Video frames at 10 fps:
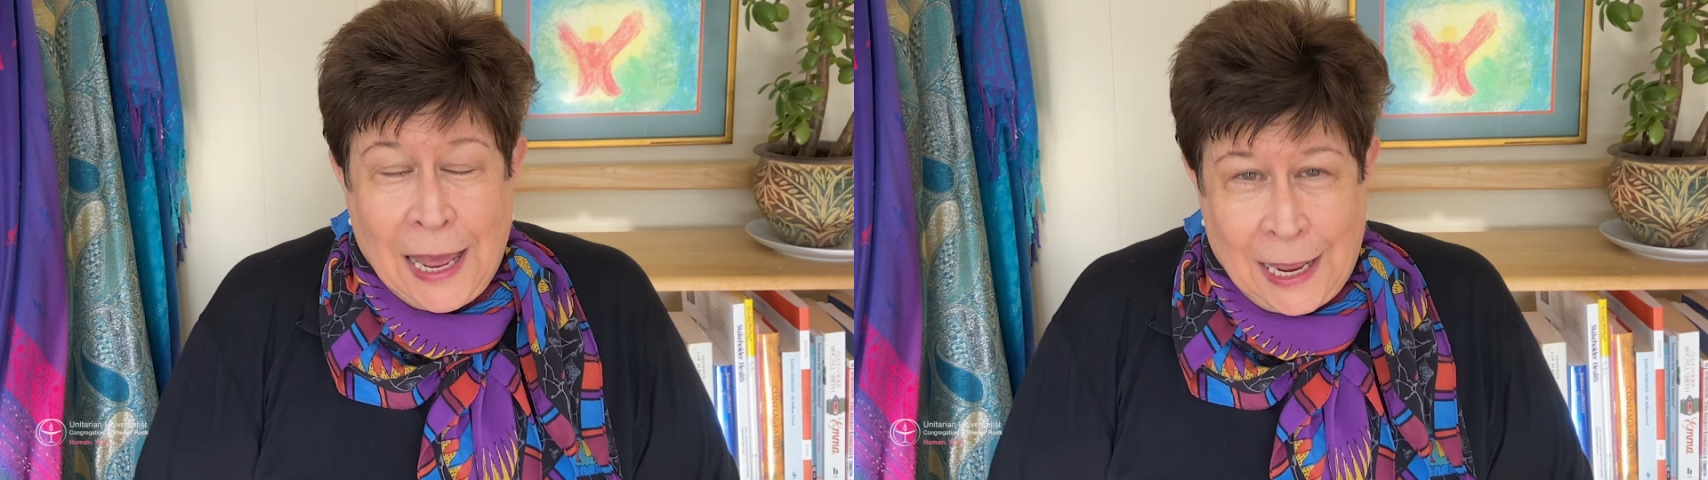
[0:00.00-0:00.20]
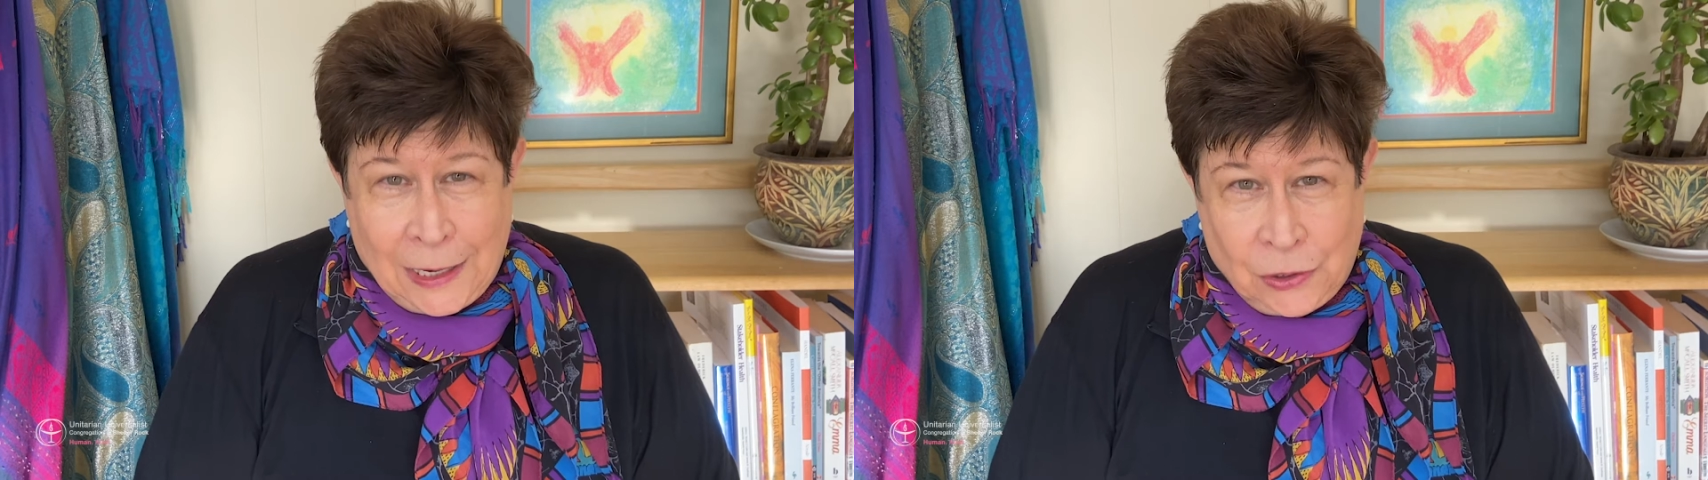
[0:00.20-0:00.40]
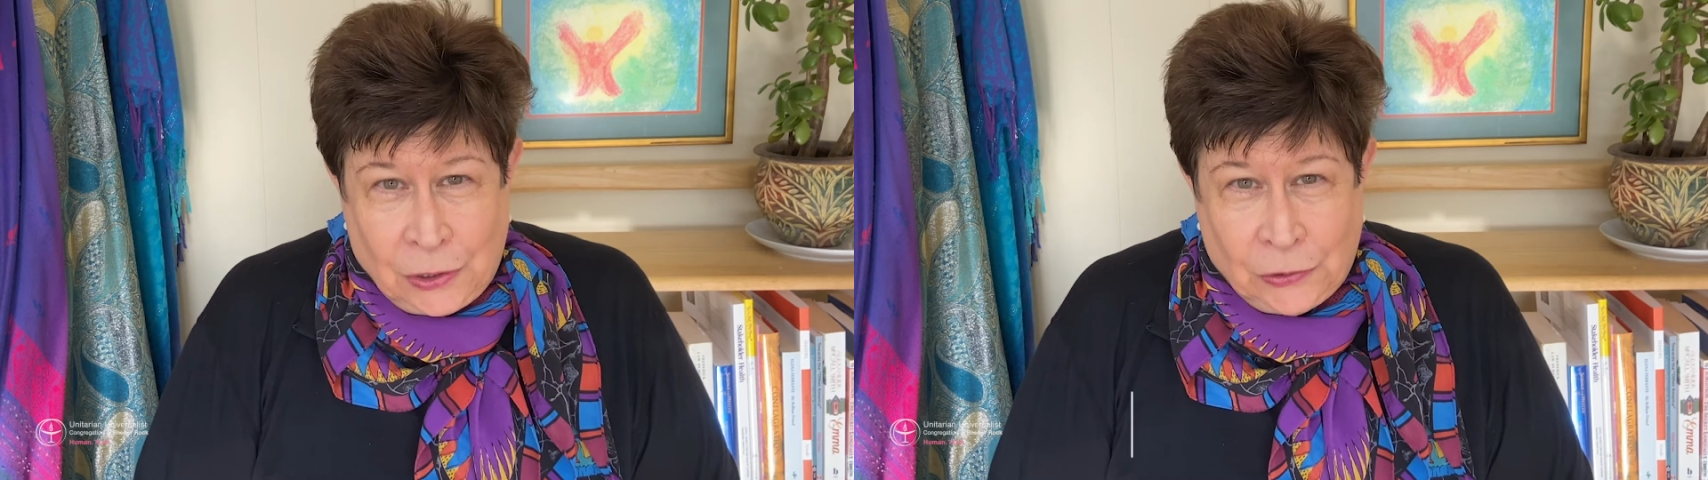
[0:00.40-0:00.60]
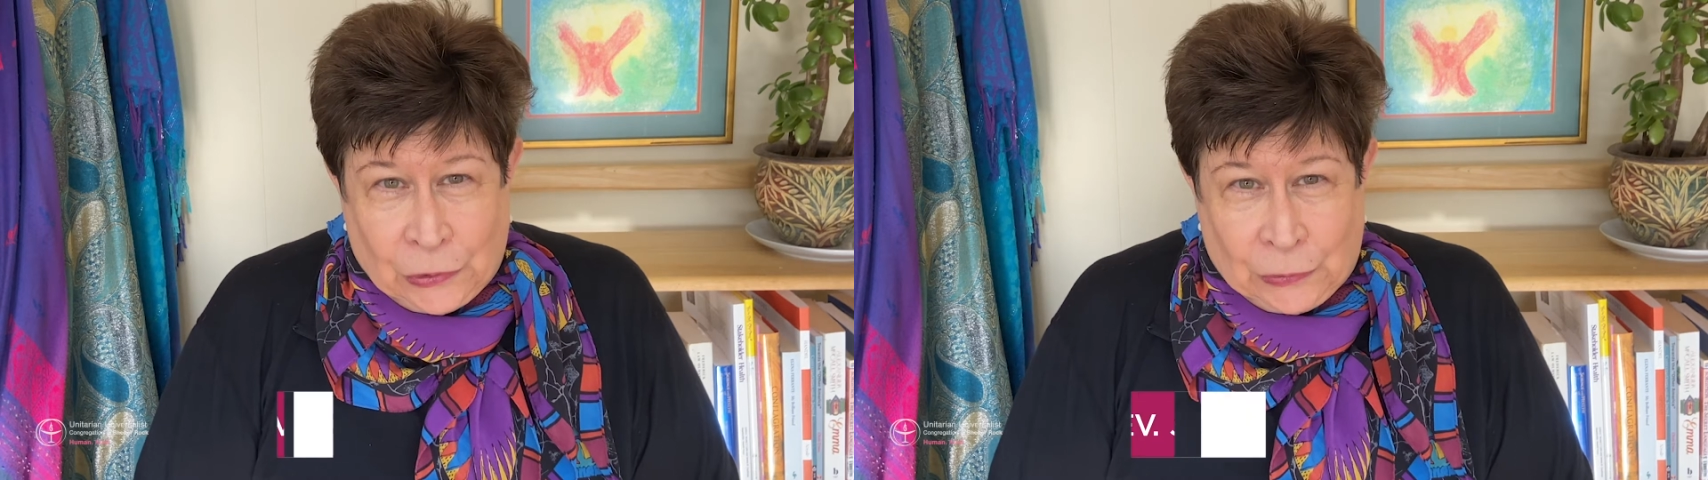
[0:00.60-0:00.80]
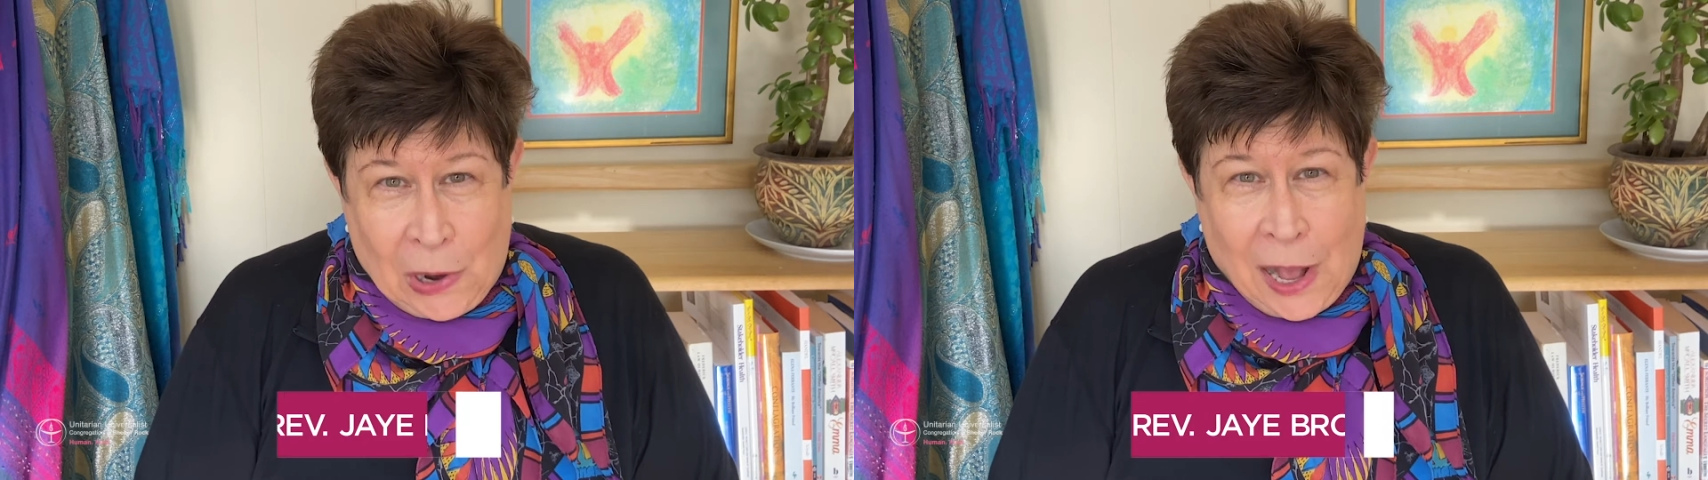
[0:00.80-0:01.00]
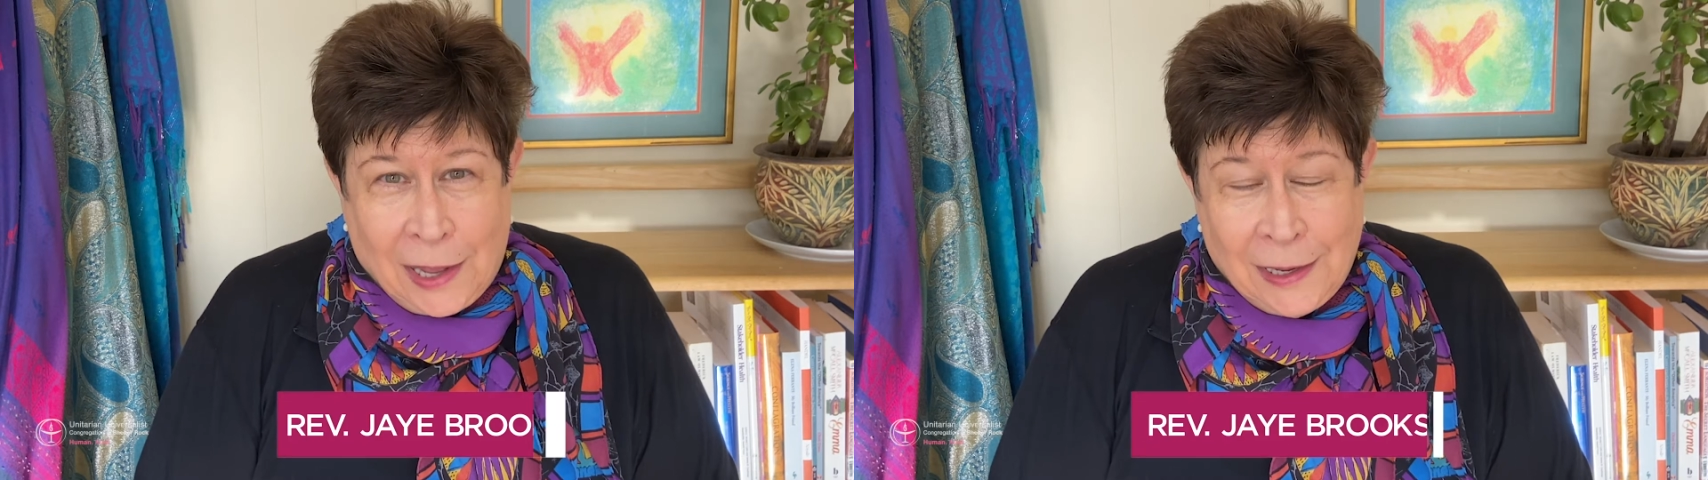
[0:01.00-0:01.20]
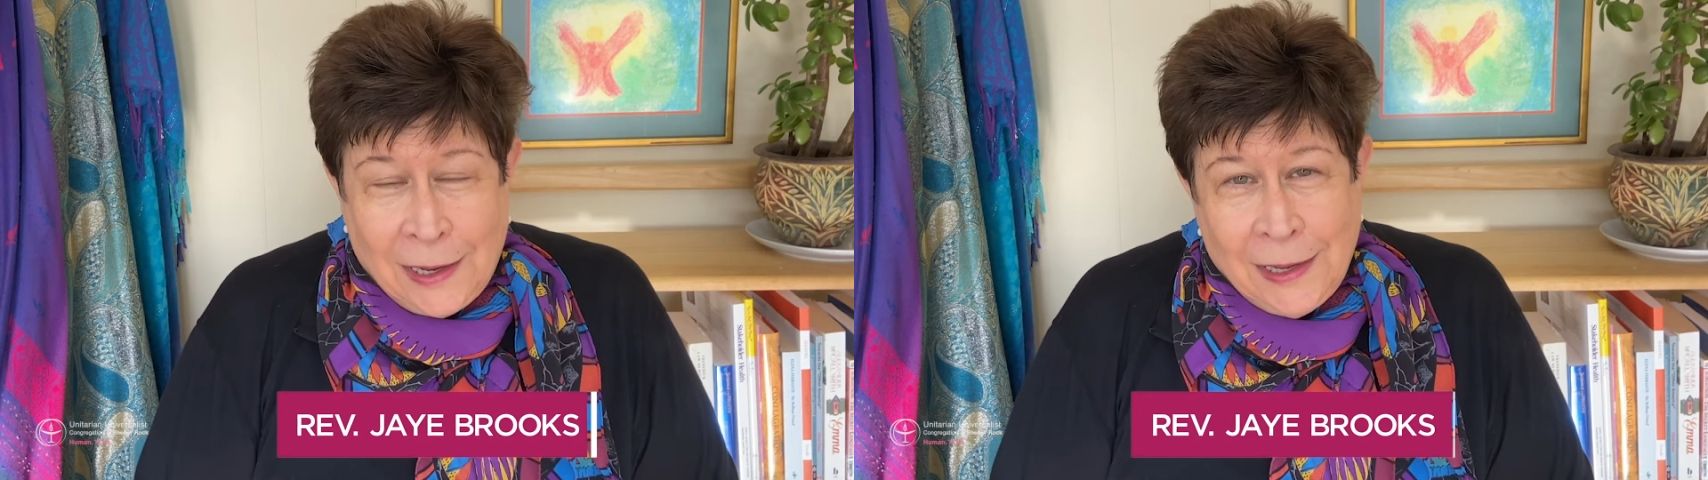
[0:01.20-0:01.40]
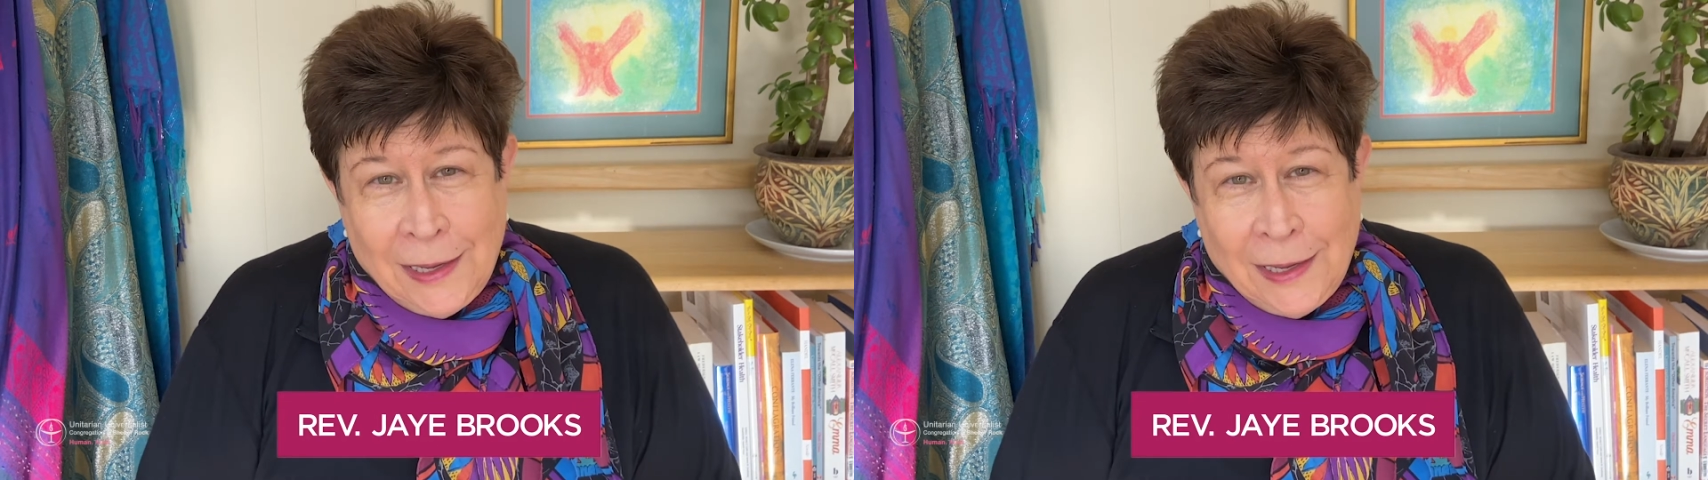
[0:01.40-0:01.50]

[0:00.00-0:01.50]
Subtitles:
at Shelter Rock.